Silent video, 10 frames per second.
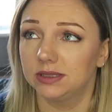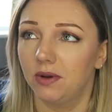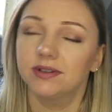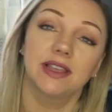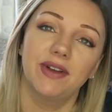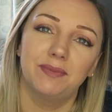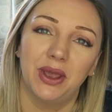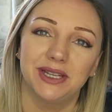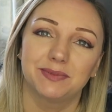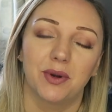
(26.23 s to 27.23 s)

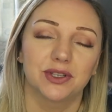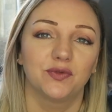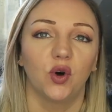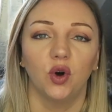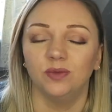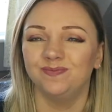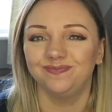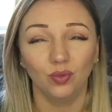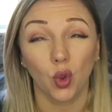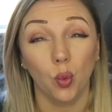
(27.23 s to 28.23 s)
box for
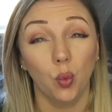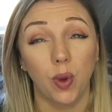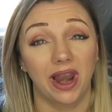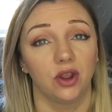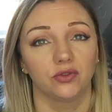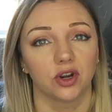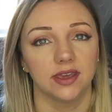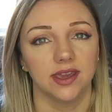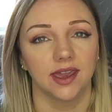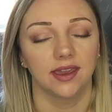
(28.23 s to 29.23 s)
well over a
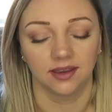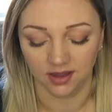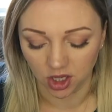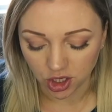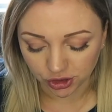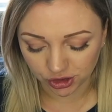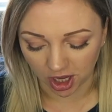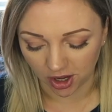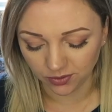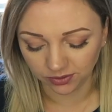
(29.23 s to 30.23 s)
year.
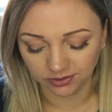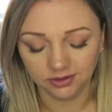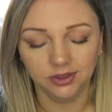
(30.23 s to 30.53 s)
So